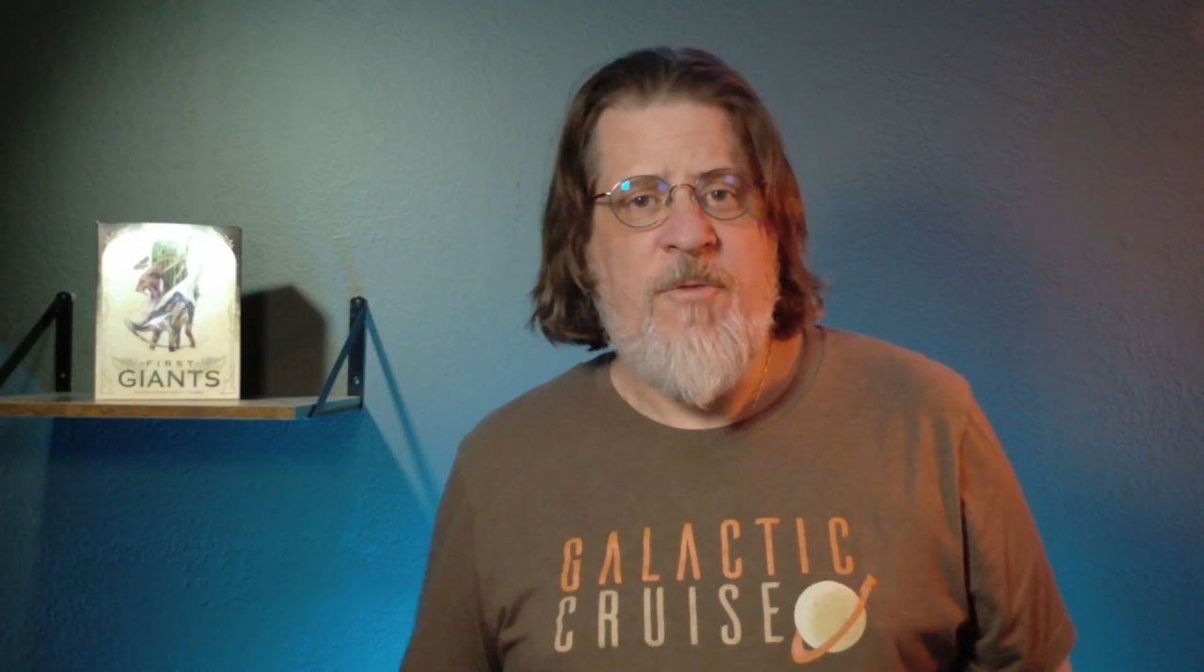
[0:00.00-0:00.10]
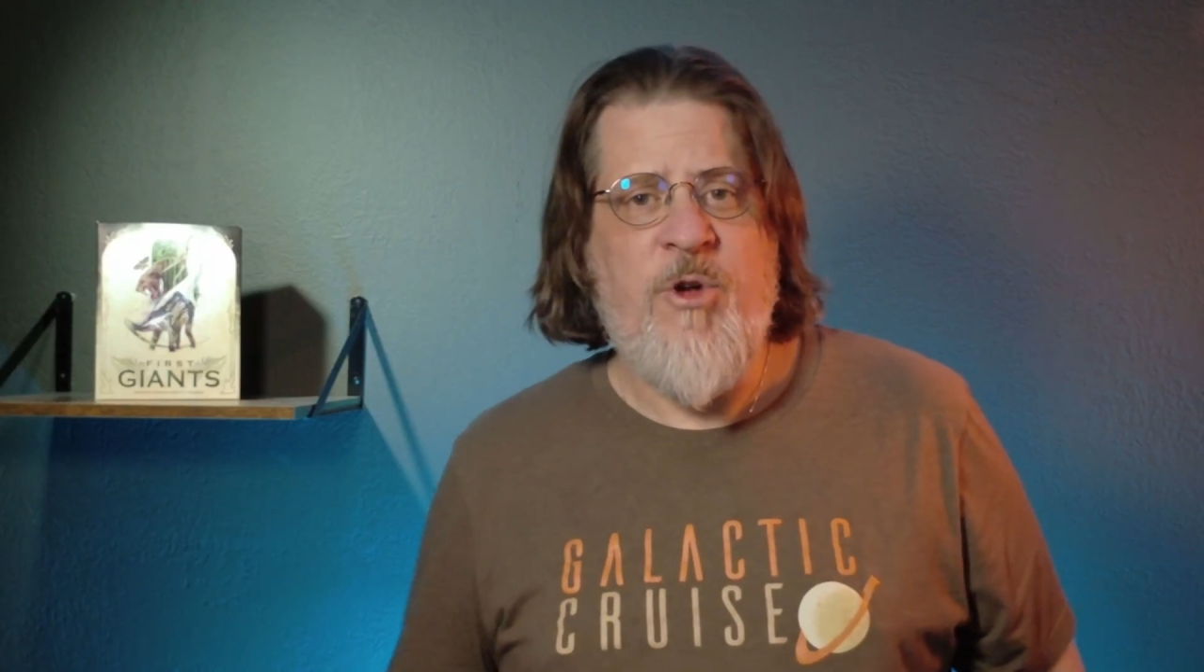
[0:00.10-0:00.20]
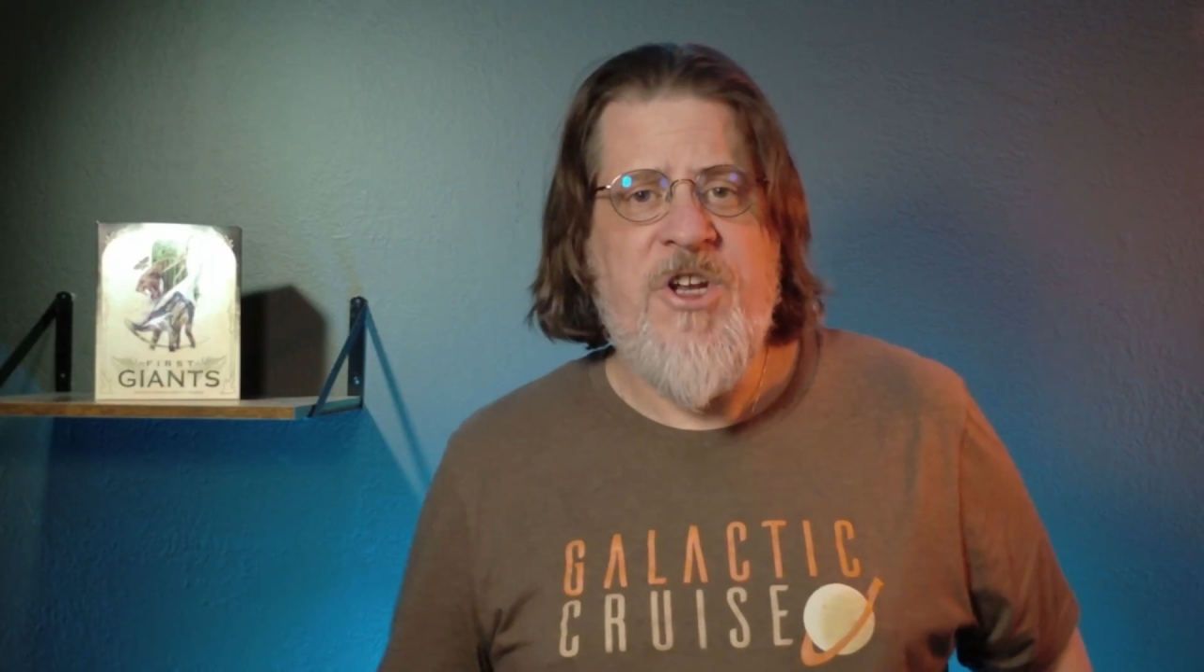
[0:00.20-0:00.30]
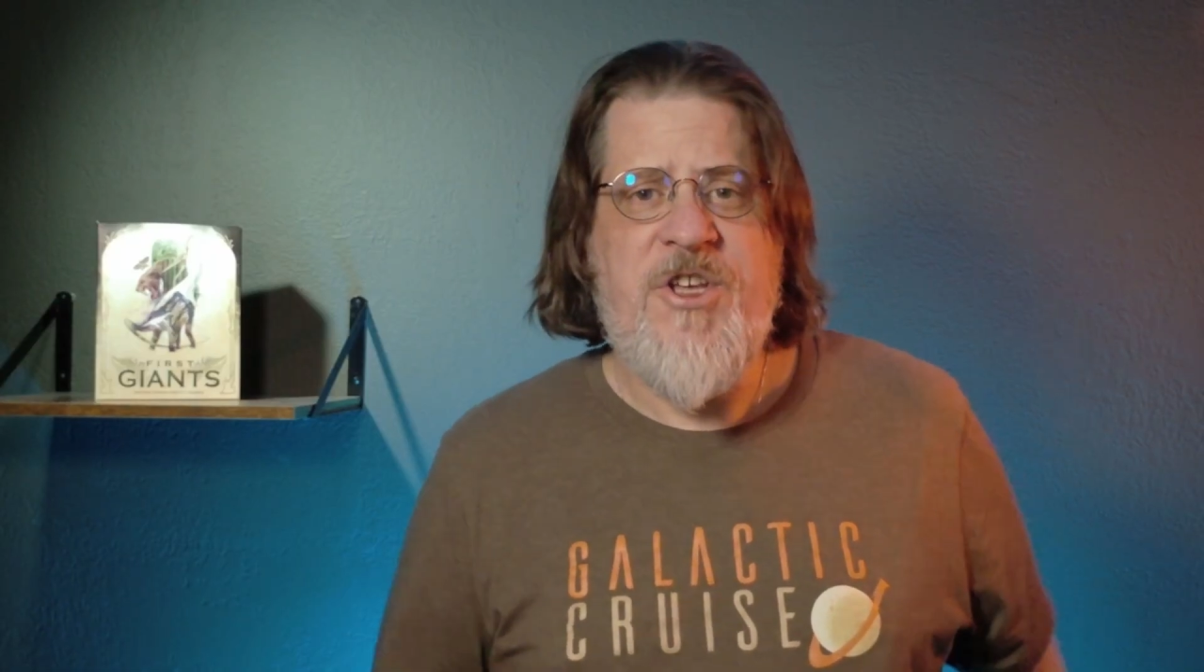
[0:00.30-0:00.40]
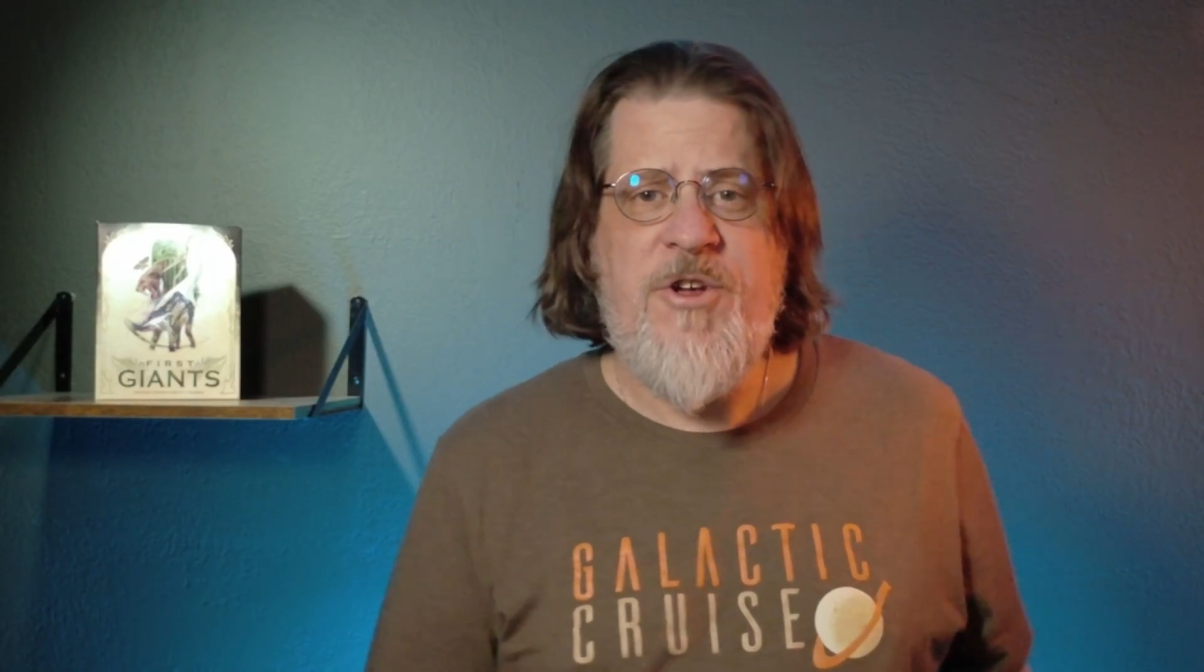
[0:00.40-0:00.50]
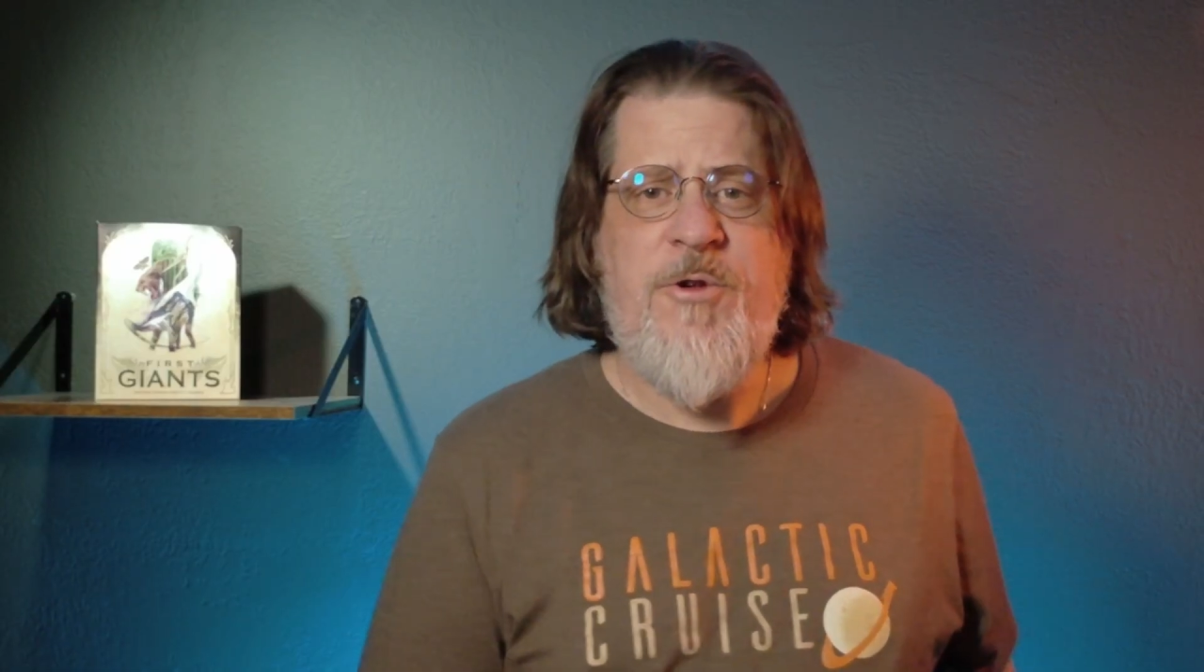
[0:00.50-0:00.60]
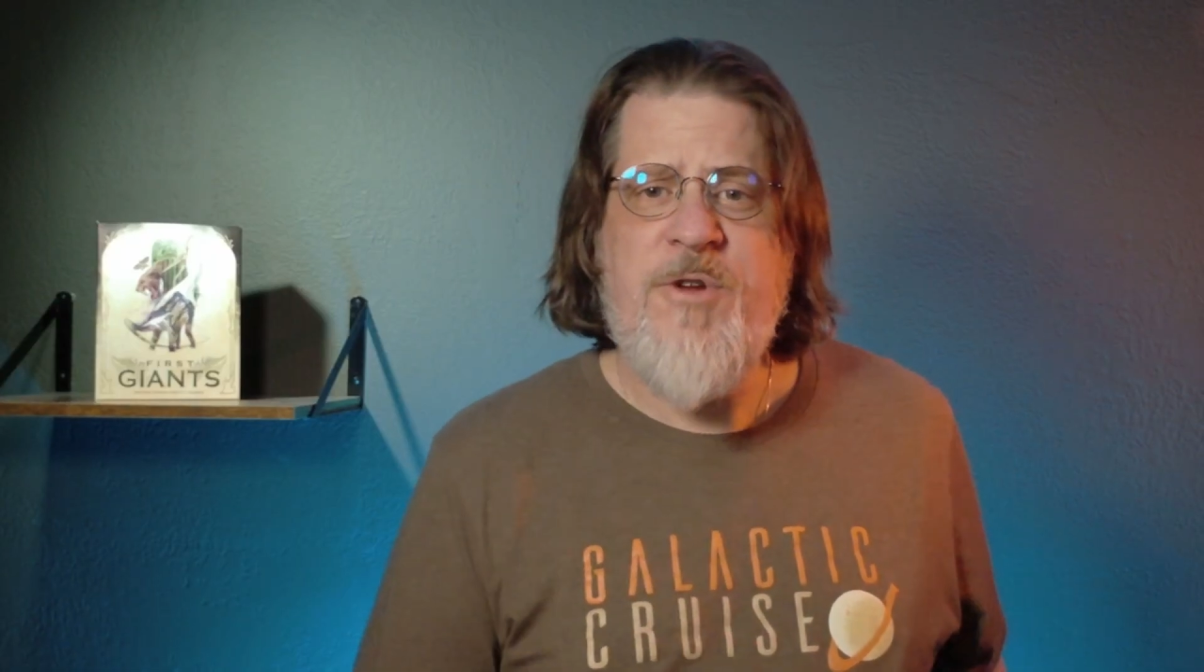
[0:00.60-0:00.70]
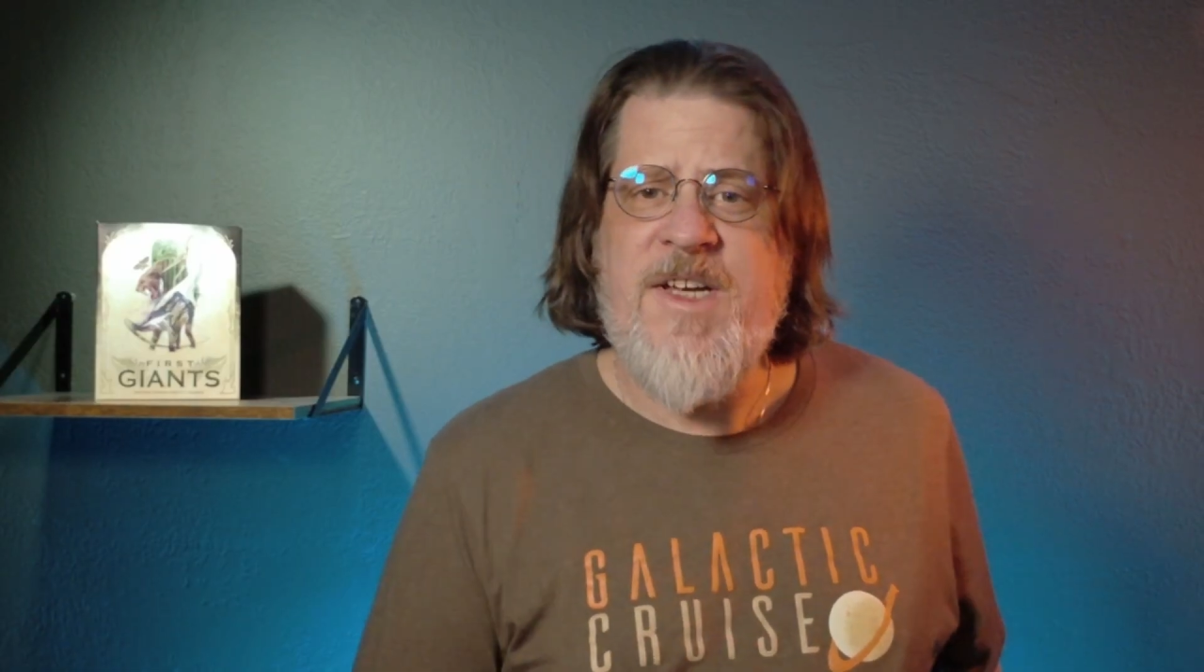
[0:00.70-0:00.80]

where you